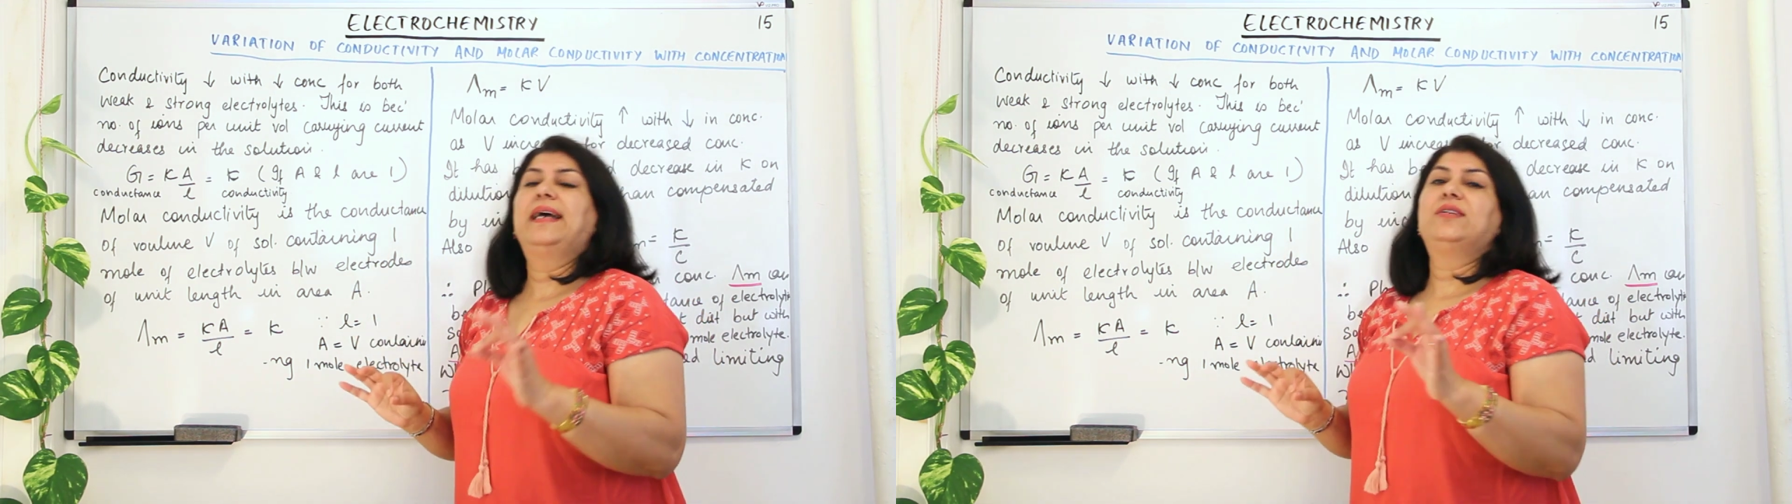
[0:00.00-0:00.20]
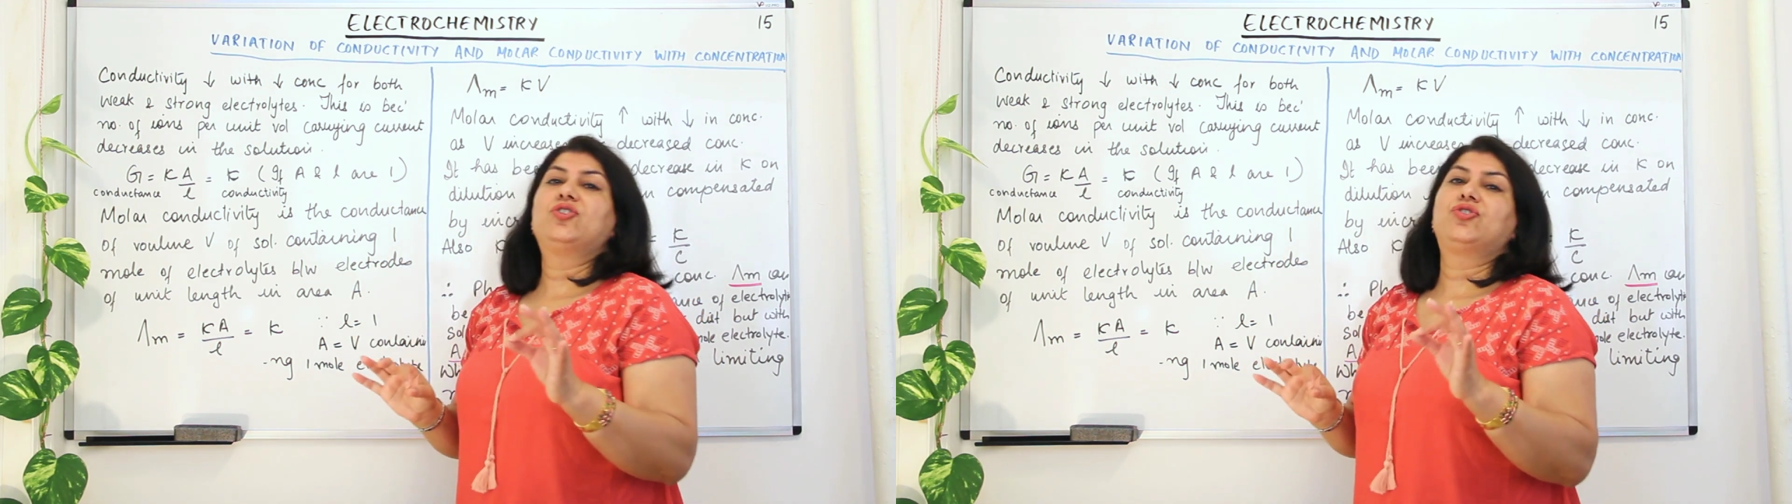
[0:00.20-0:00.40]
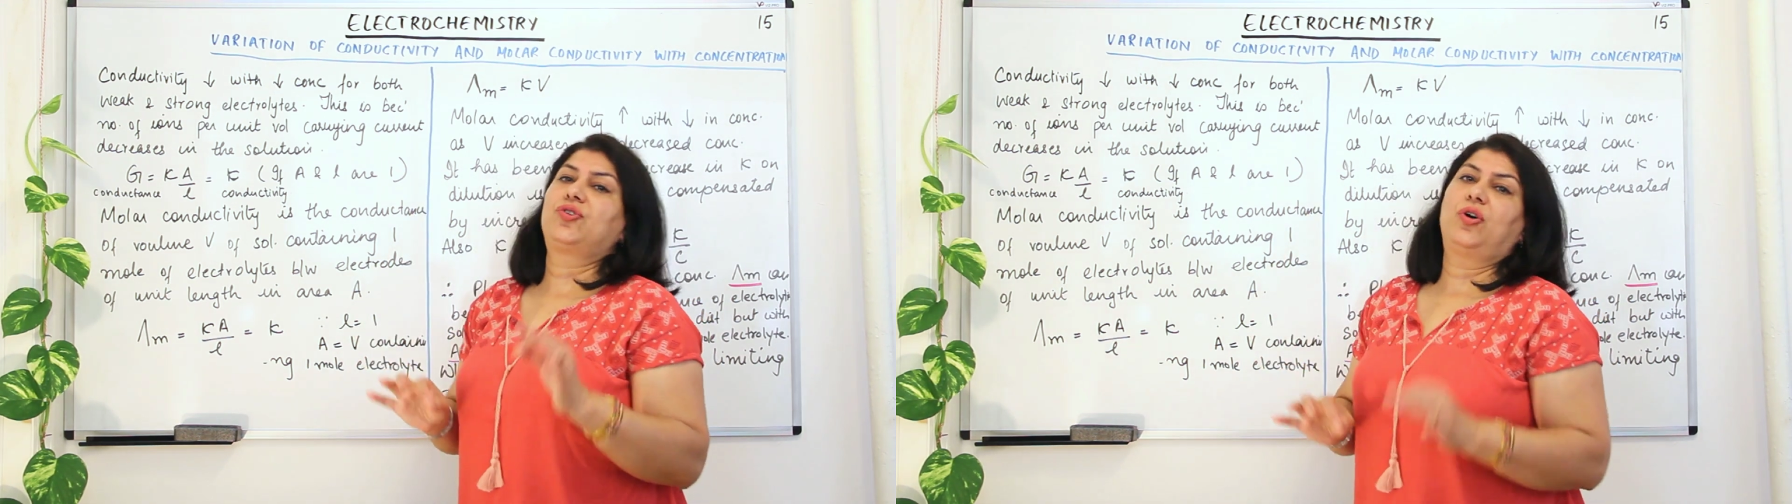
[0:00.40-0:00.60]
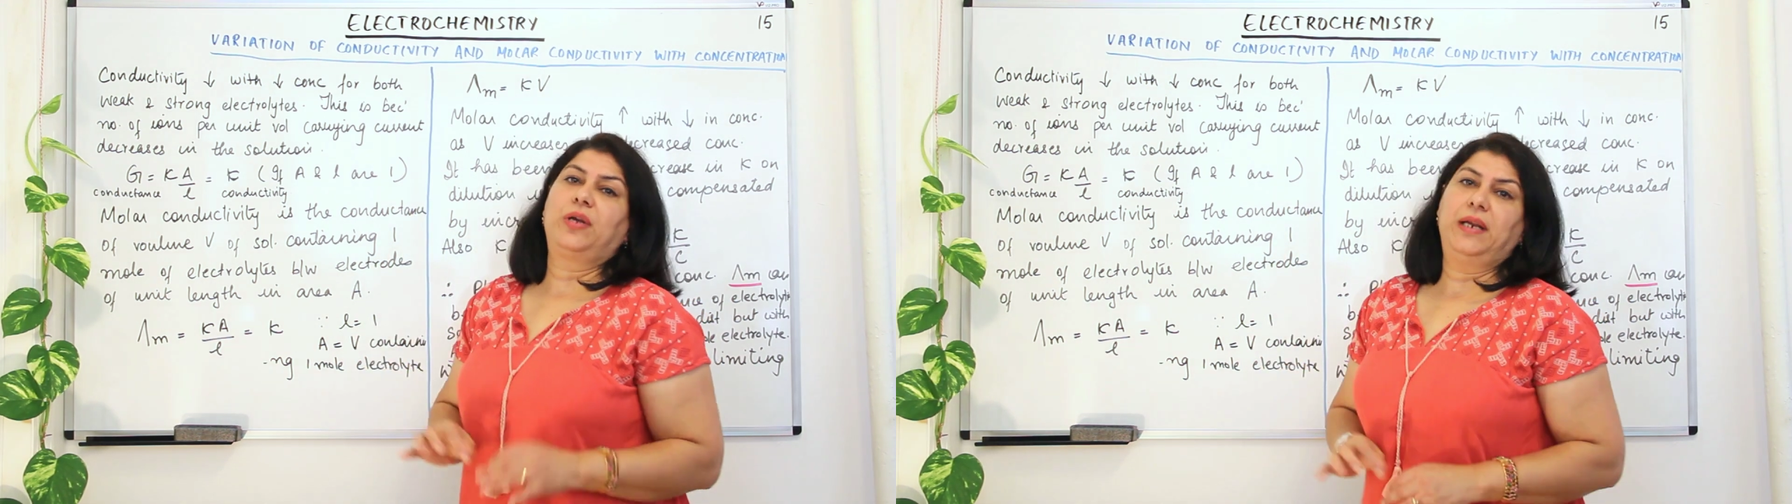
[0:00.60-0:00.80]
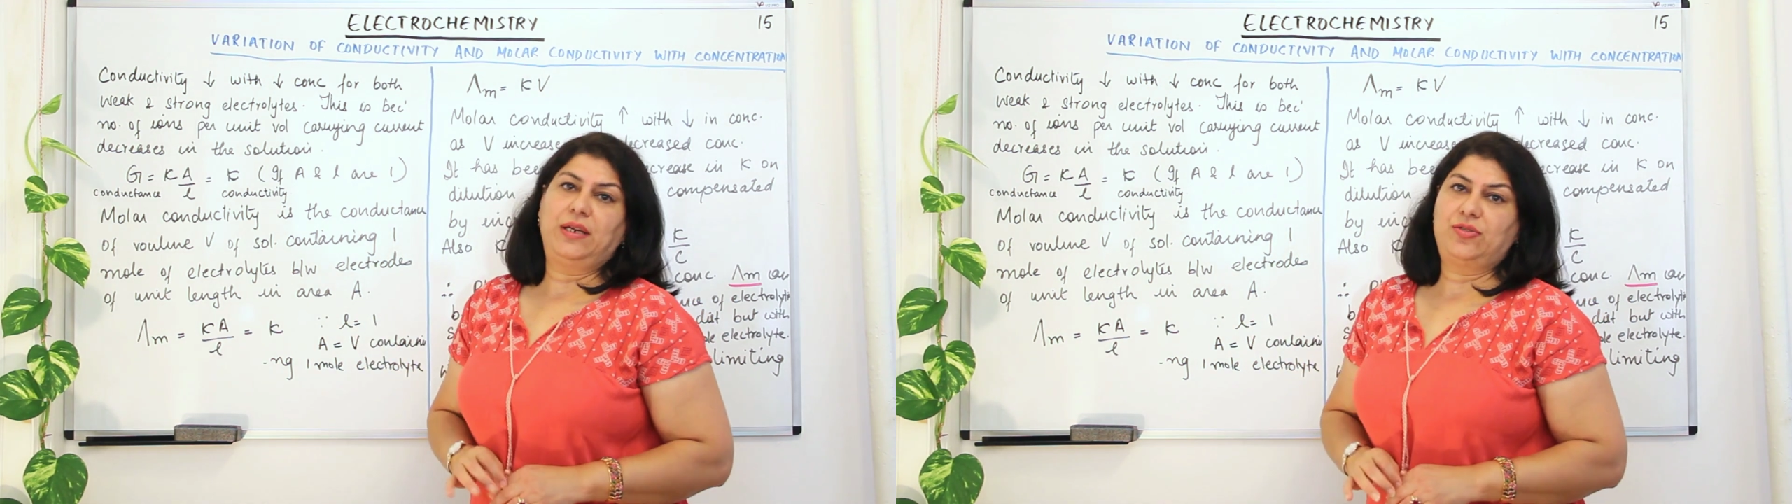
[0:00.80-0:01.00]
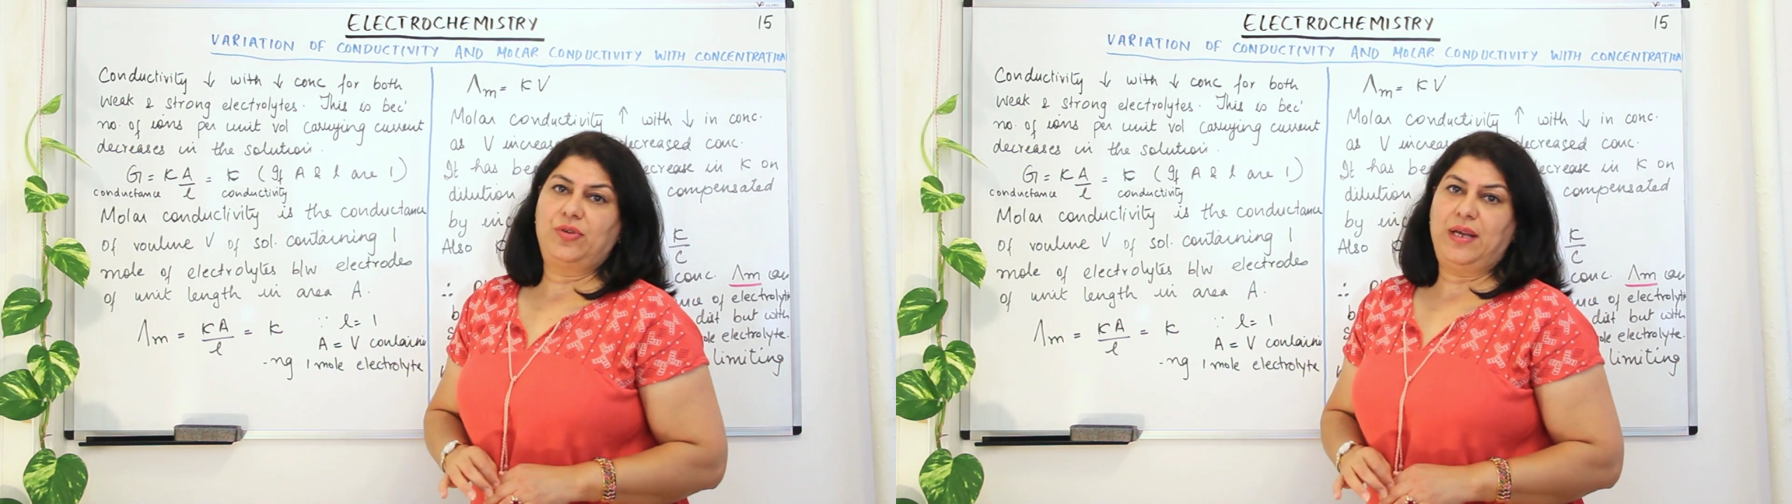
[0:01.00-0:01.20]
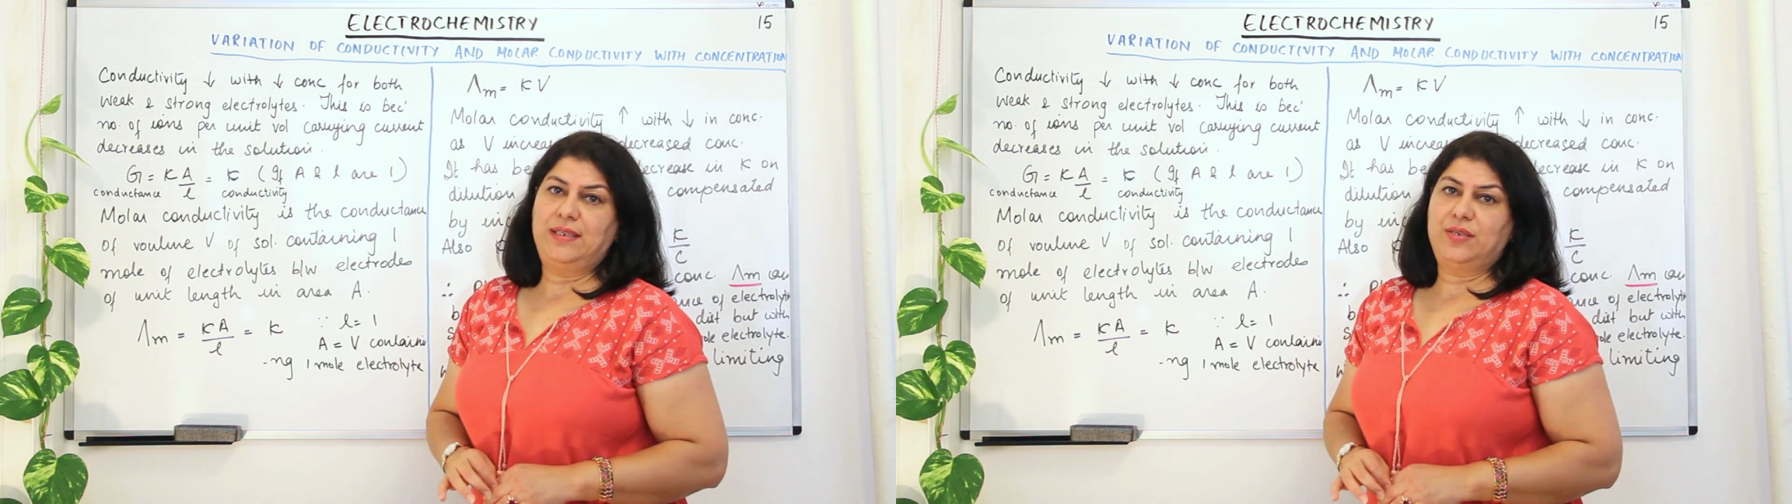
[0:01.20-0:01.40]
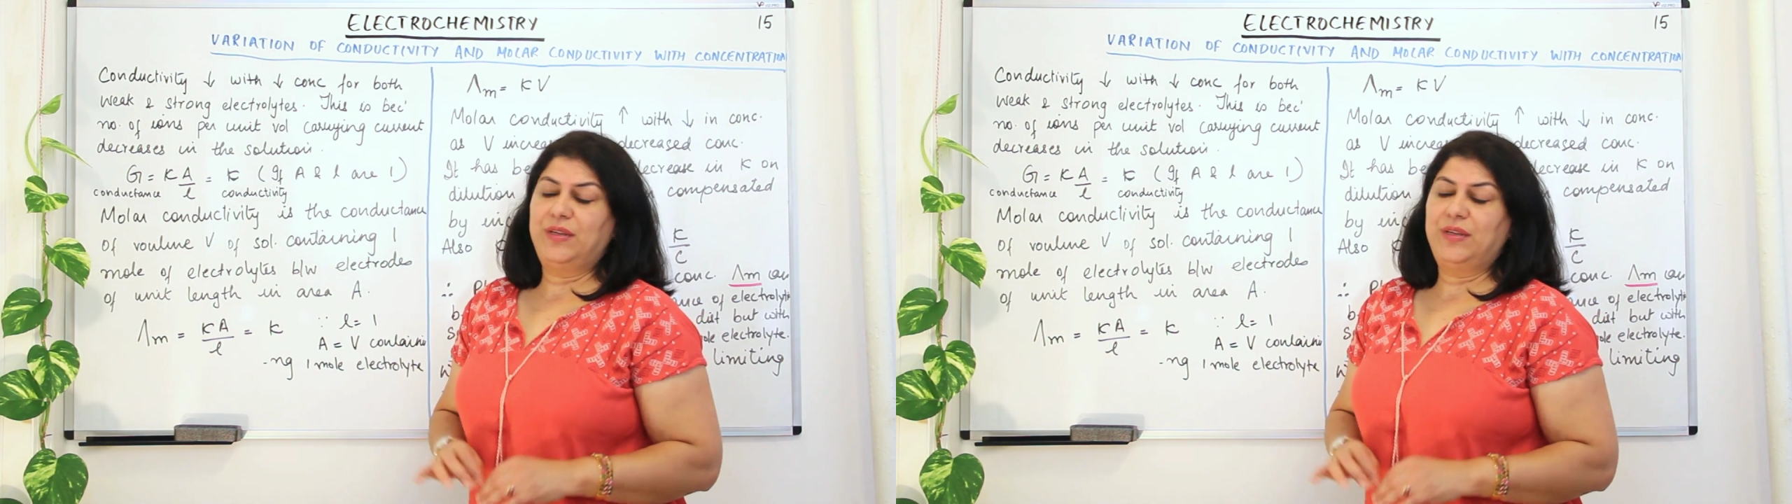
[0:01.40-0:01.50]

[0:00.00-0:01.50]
and strong electrolytes,